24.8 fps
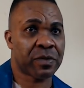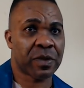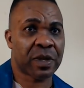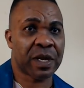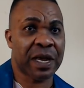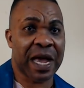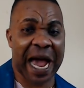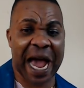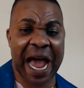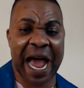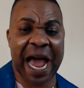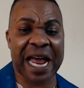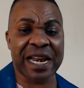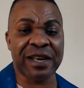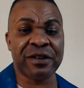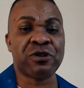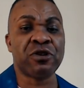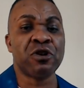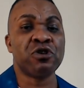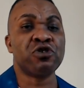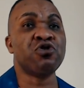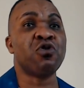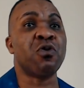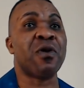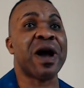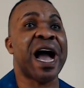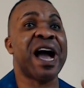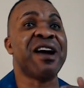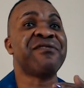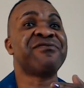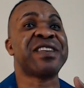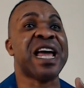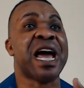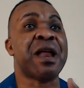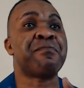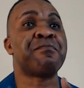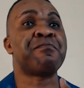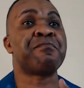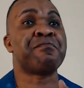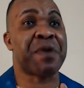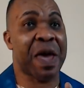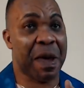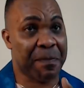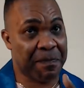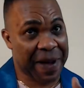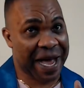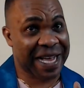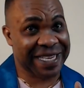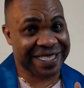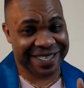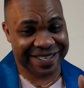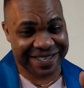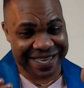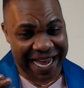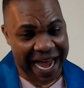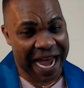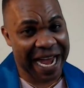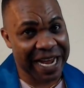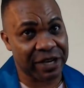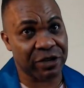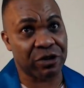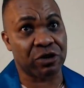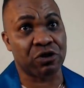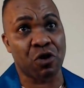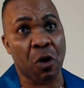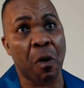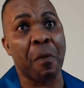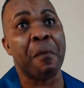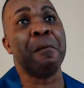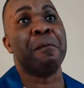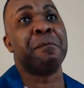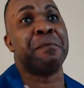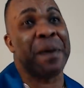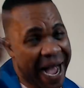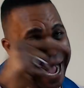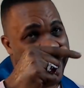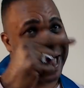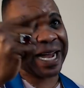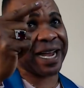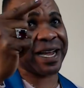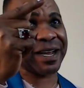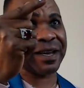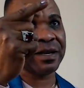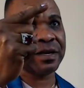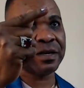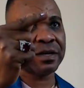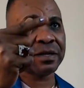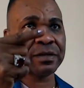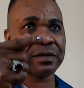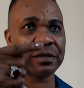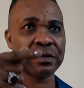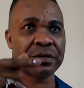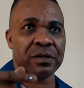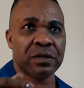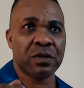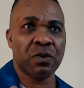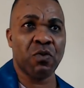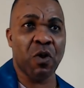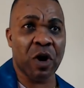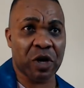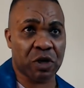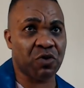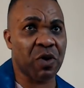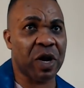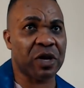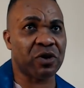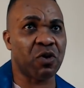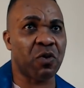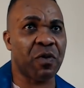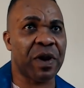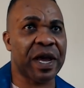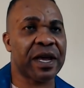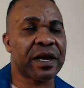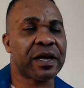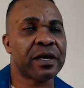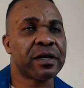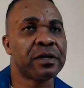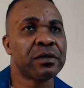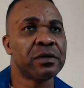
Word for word: And you have that paper signed to back what you are doing,